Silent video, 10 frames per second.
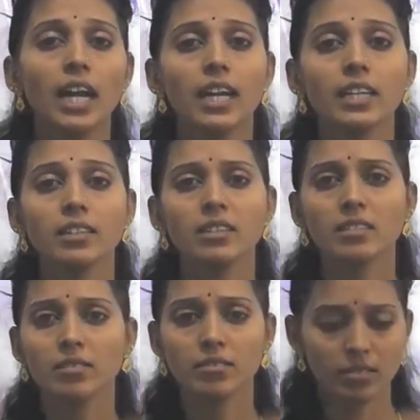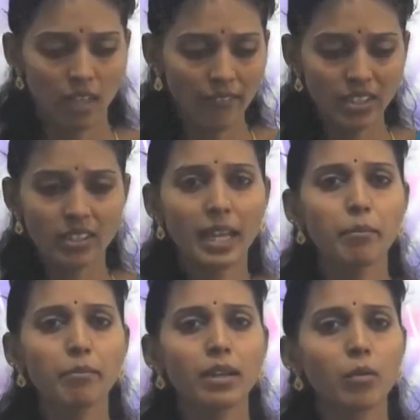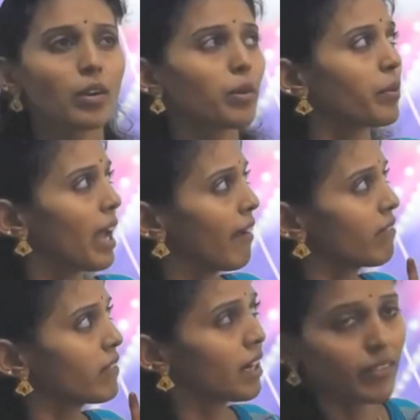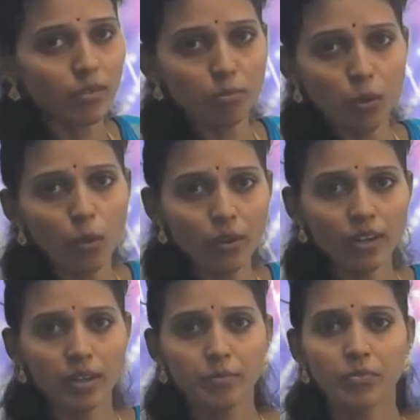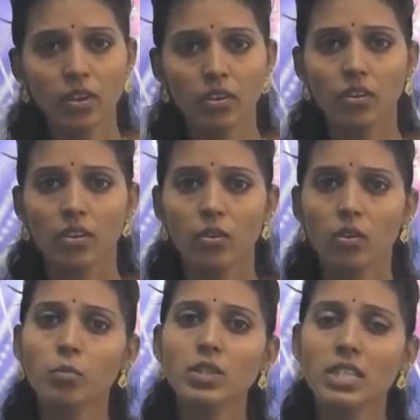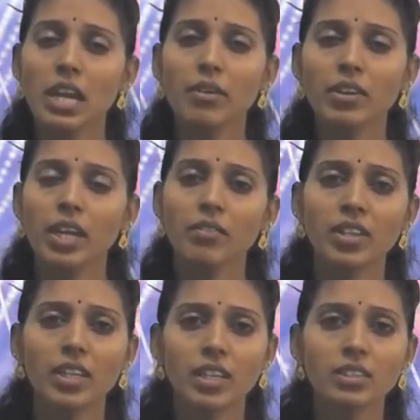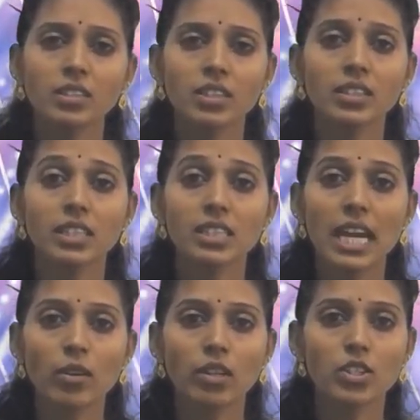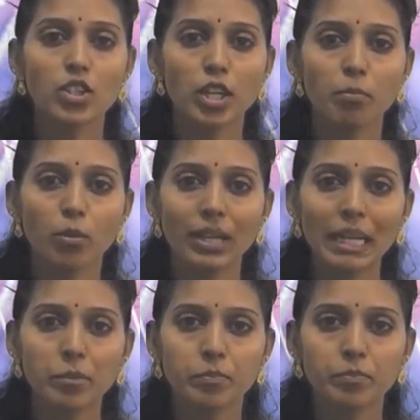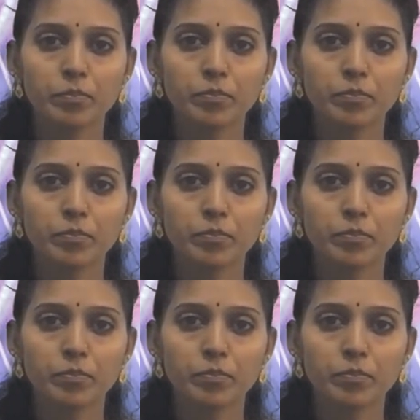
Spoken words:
and our table, what we have, our board, almost everything is in rectangular shape only.